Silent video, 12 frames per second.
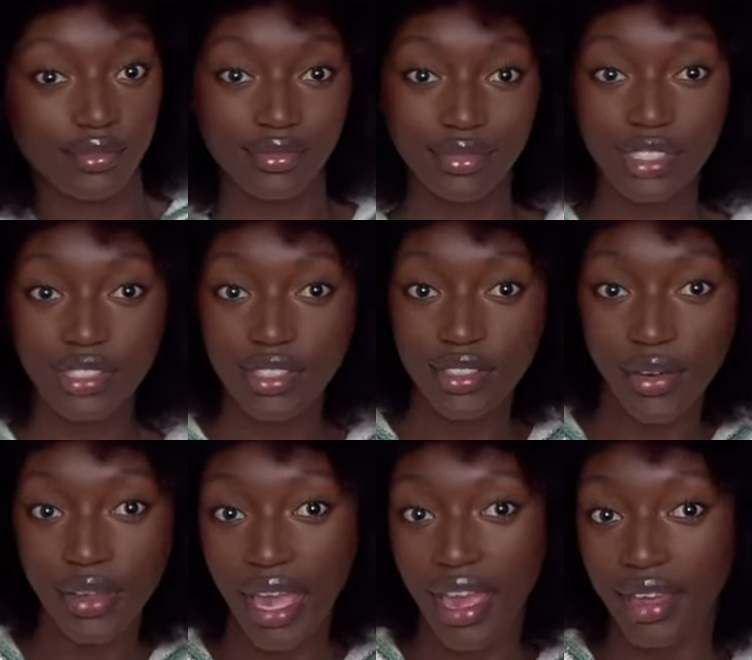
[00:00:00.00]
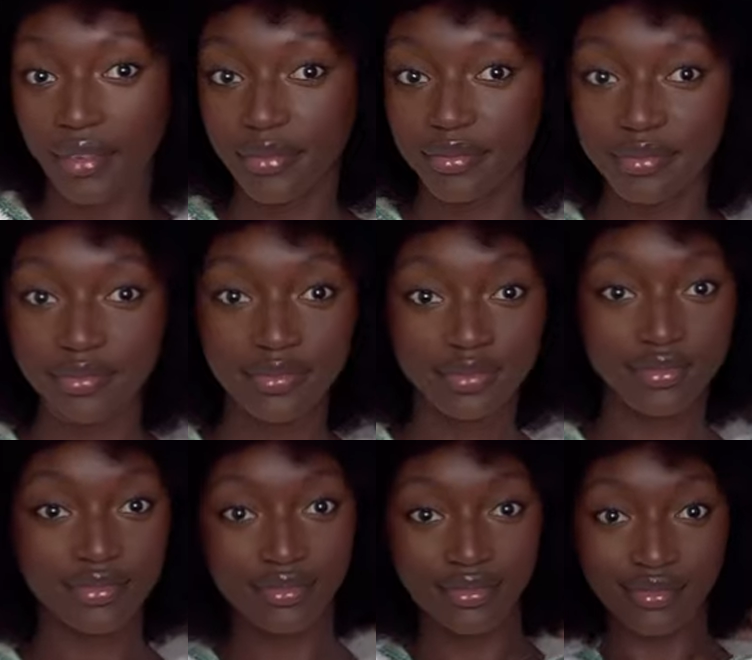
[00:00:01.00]
This is okay.
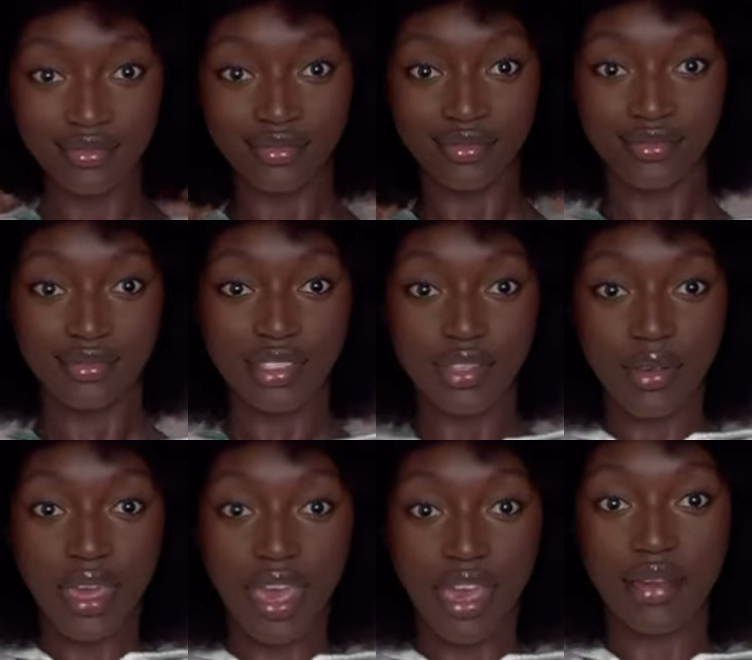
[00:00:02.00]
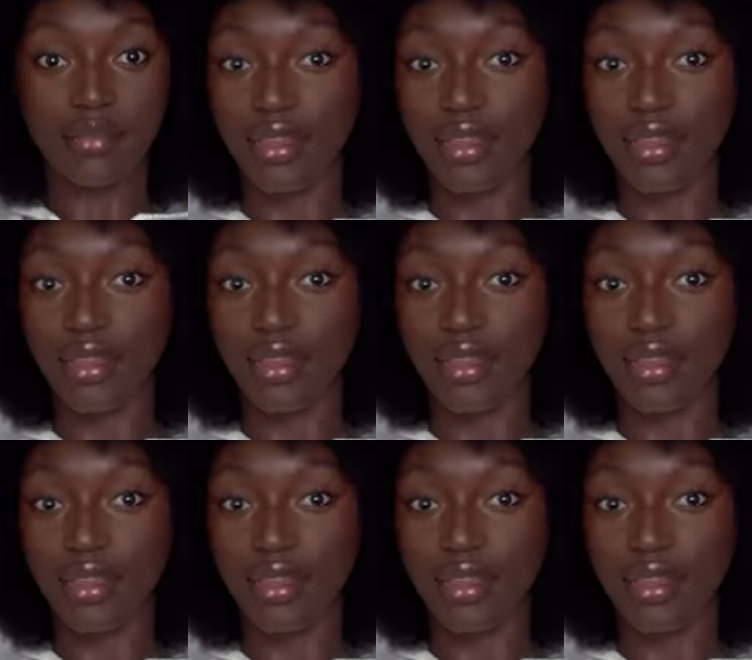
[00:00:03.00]
It's okay.